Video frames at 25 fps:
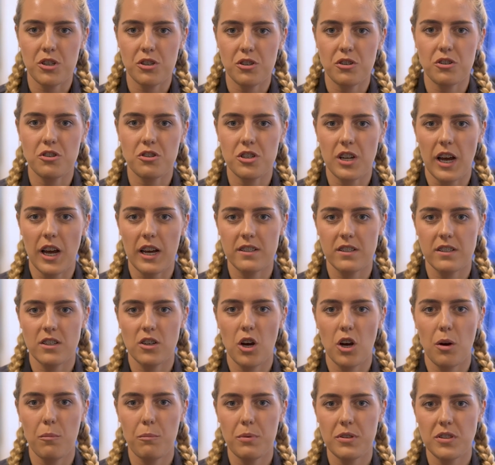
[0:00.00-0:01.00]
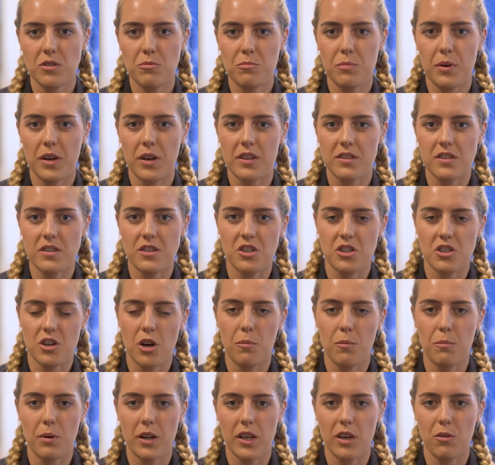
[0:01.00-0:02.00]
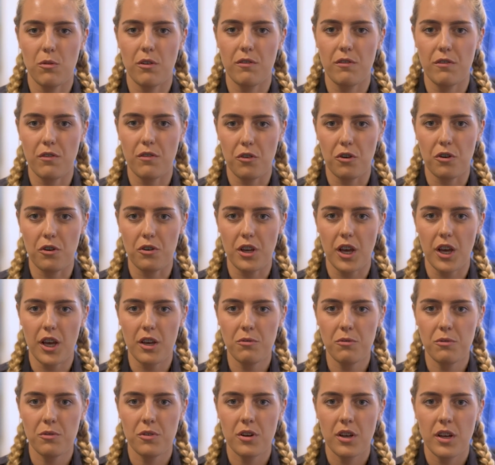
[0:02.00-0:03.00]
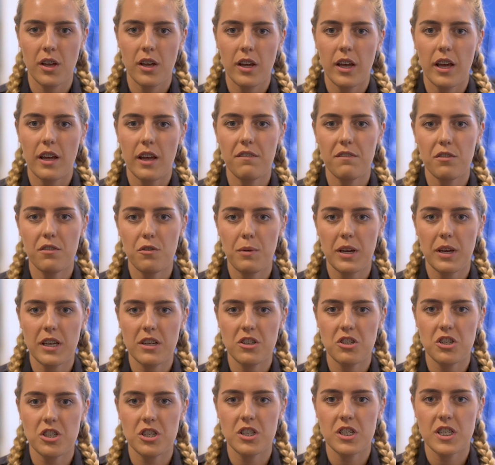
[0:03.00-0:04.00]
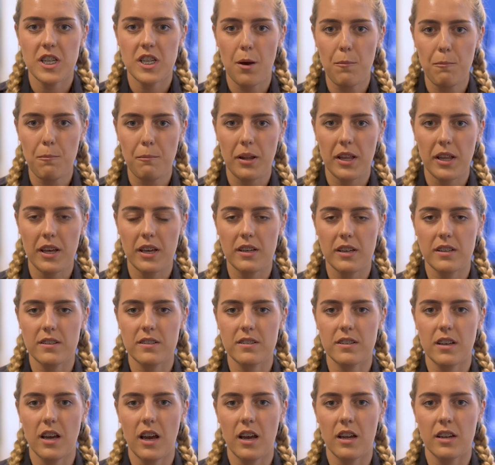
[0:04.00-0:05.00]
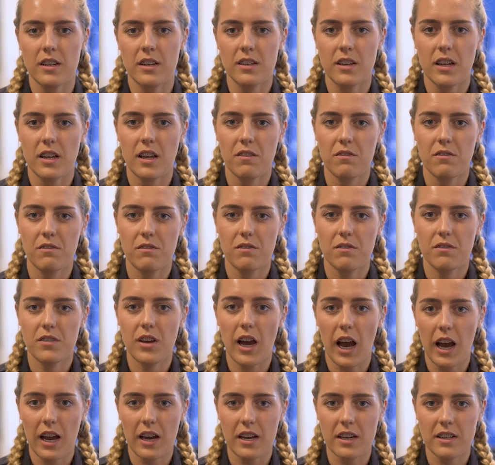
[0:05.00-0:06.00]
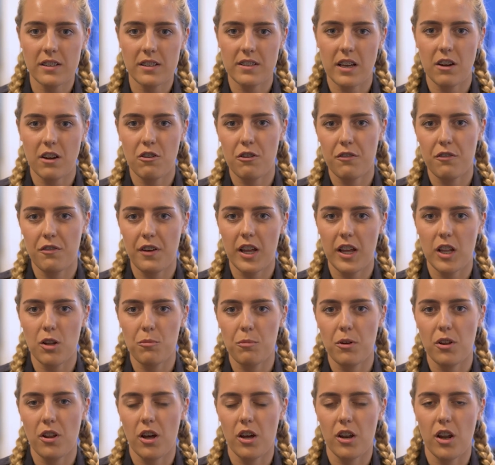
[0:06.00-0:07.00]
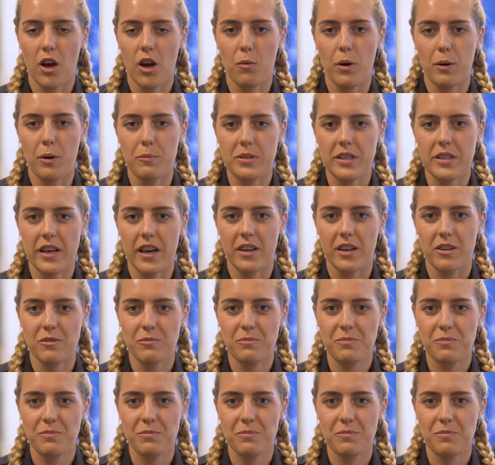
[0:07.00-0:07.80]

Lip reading: you should ask a competent person to complete one for you. Information, templates and guides are available on our website.